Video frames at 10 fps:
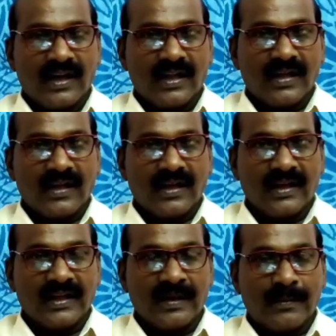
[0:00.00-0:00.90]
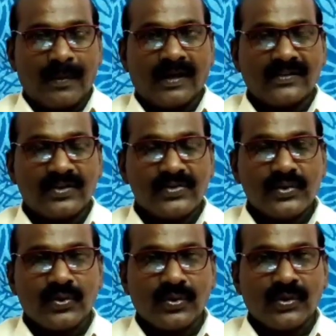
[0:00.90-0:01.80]
and in
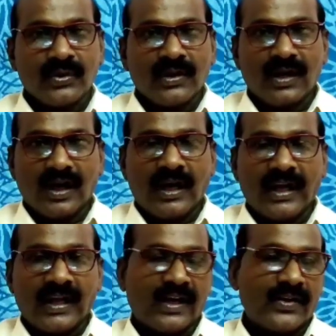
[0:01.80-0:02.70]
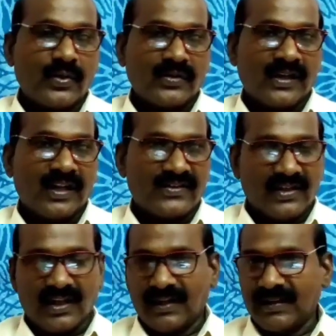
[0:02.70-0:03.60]
part 2 I'll continue
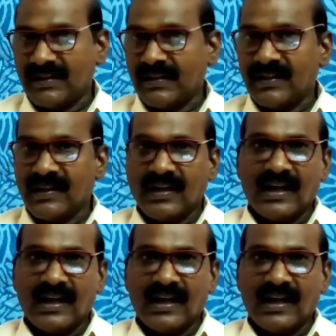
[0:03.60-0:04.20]
the lesson,